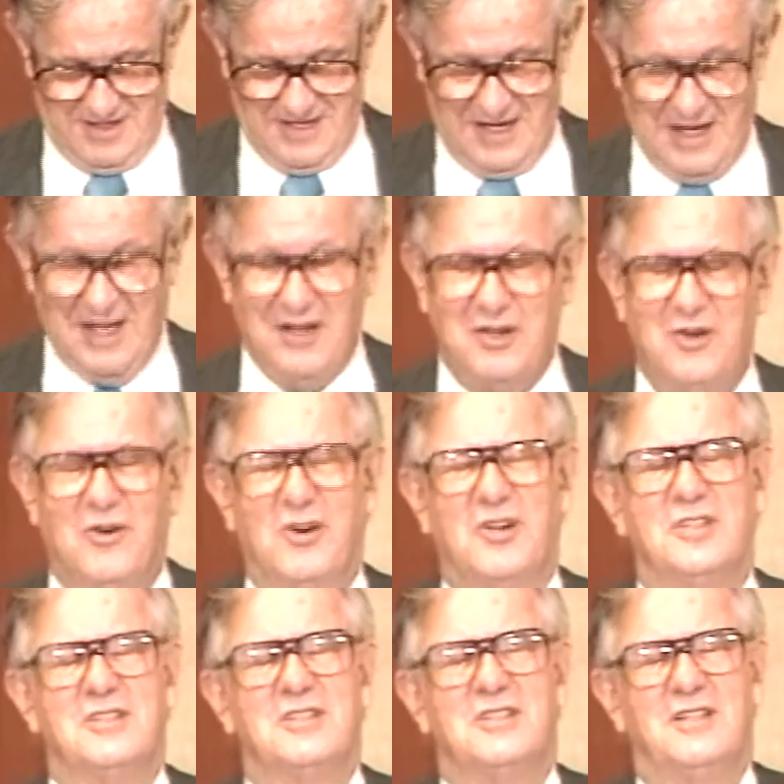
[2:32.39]
had a
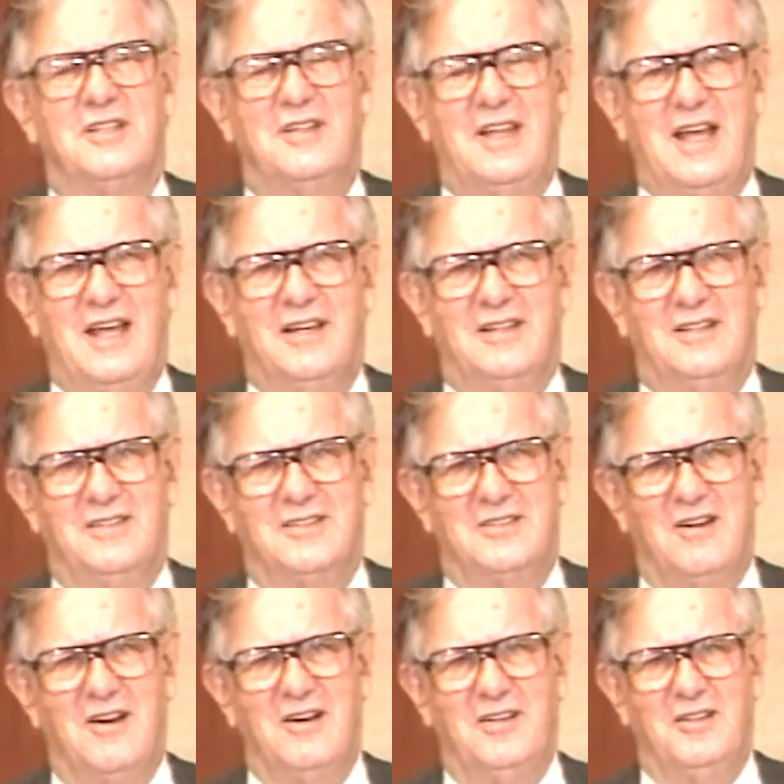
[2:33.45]
course that
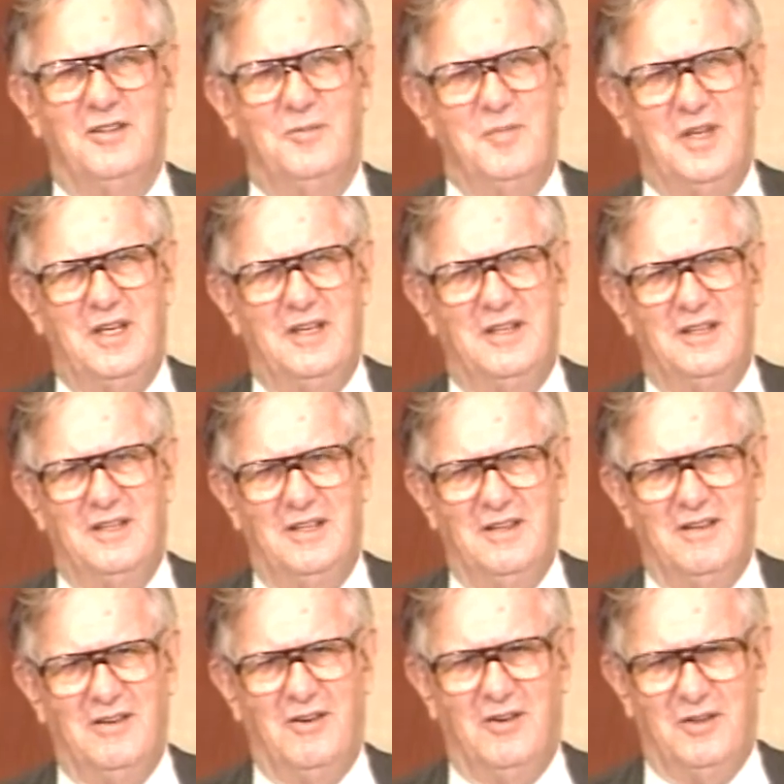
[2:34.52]
started me
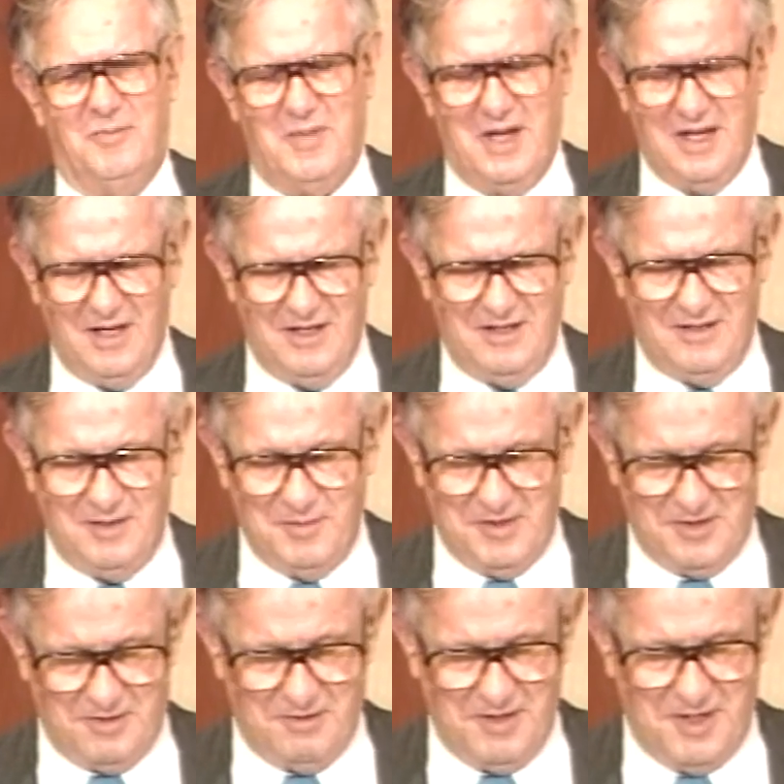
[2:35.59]
on my
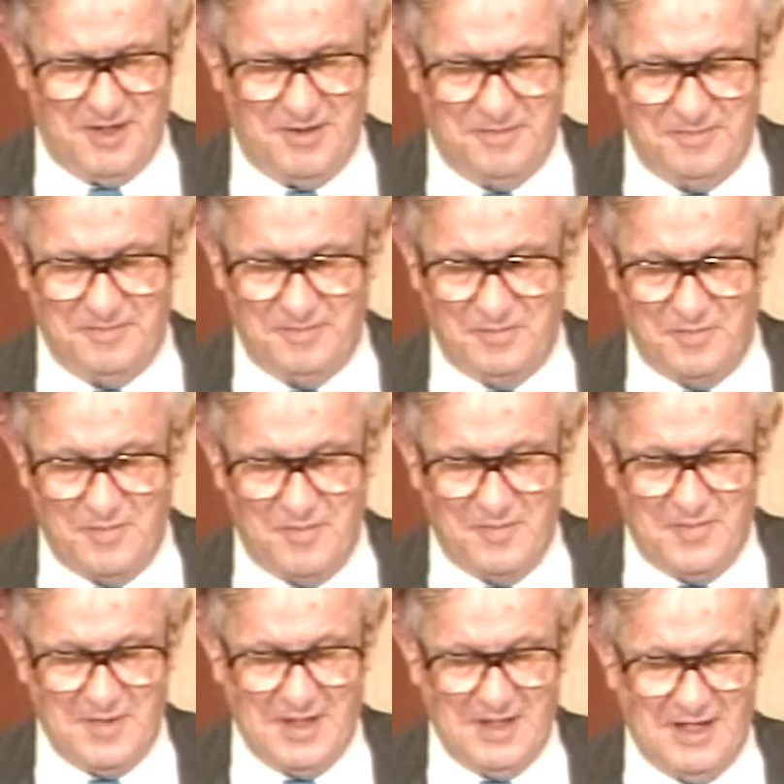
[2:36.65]
ultimate career.
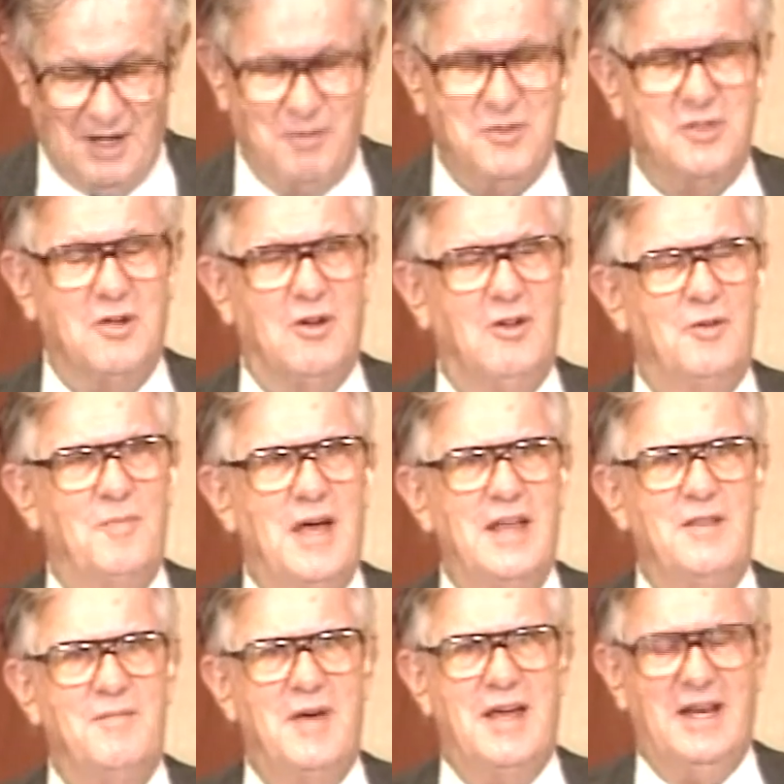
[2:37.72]
It was called
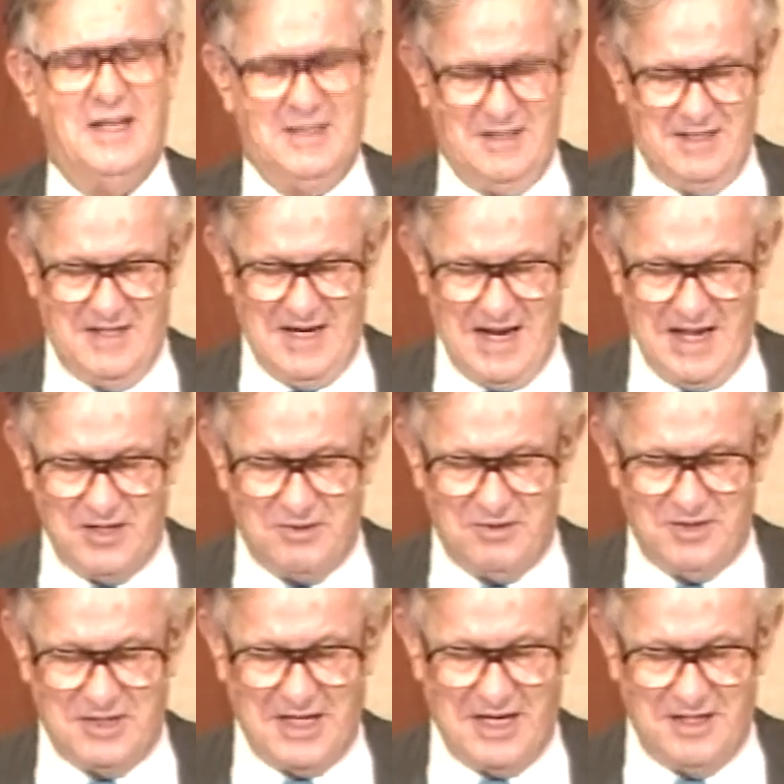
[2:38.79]
Mathematics in the
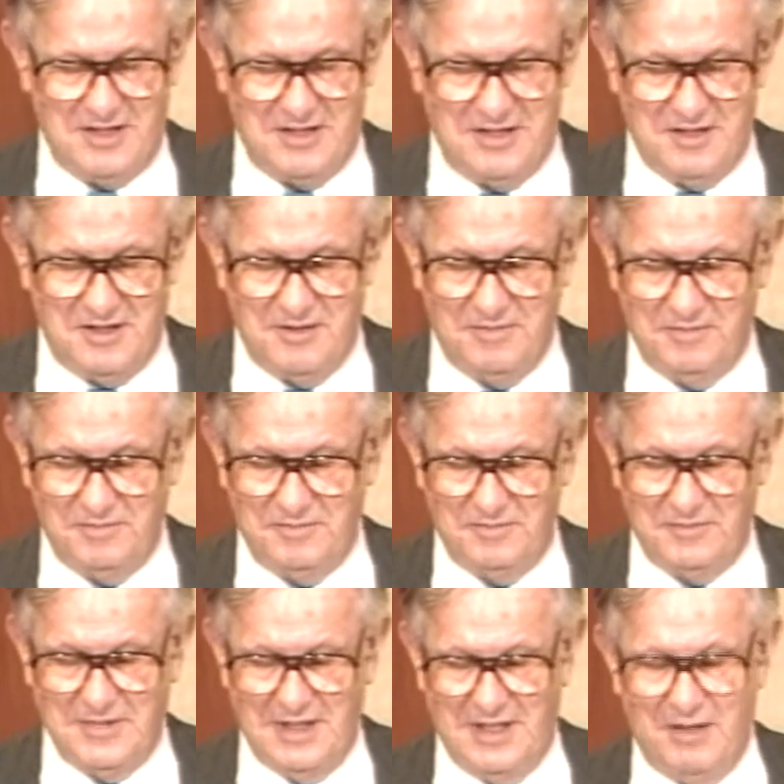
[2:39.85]
Natural Sciences.
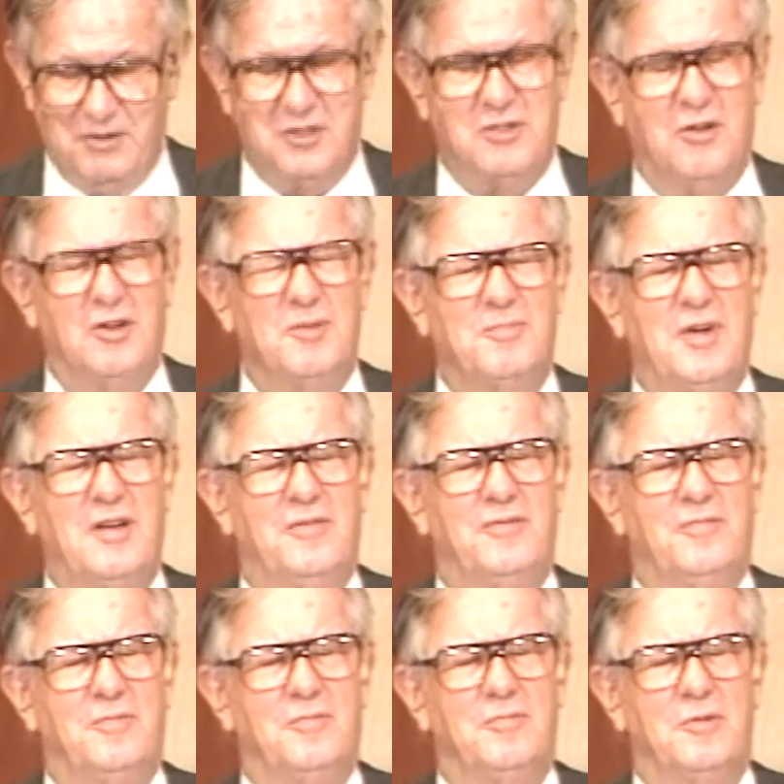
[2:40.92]
It was taught by
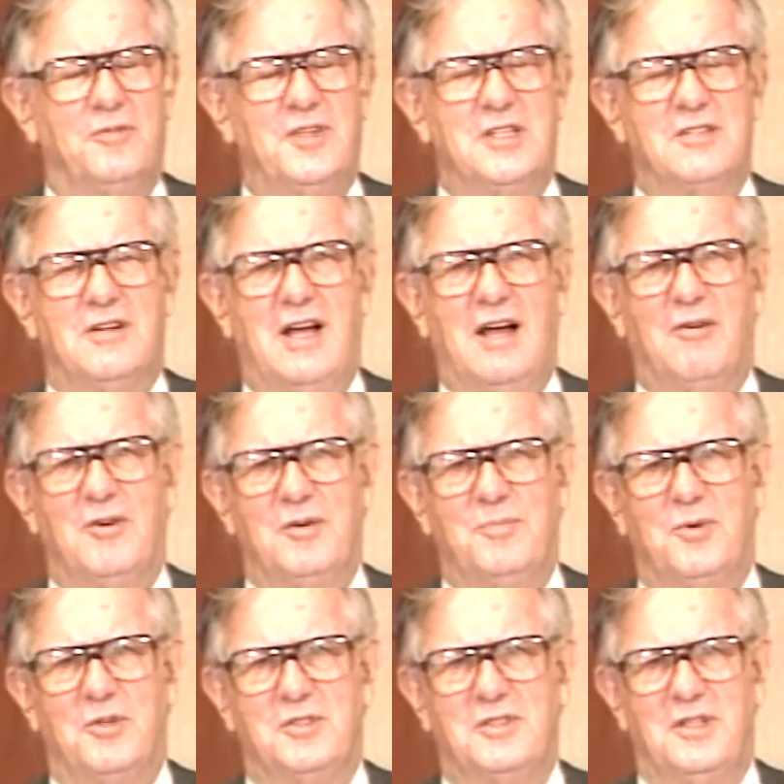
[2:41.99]
Professor Howard
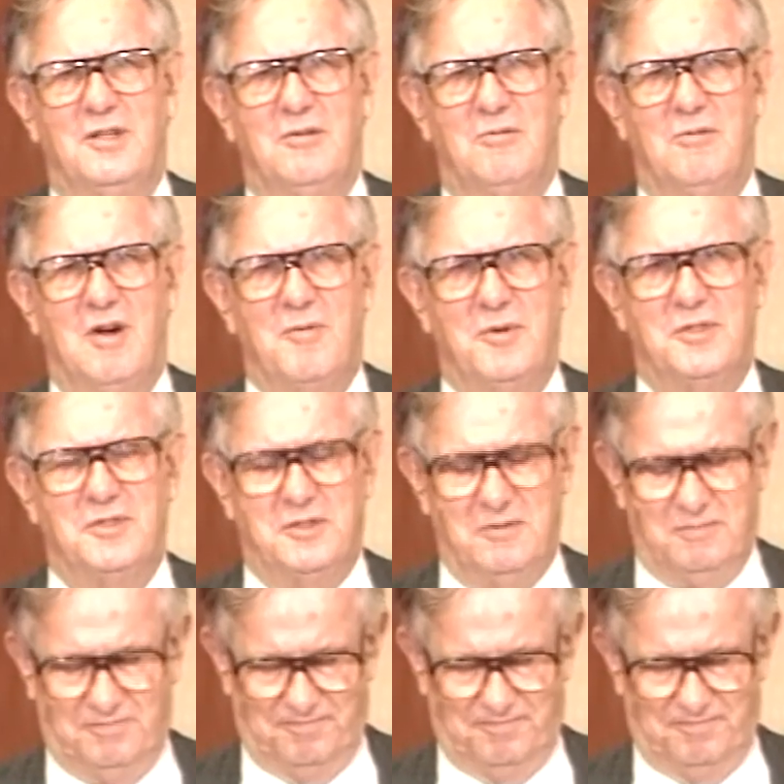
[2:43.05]
Percy Robertson.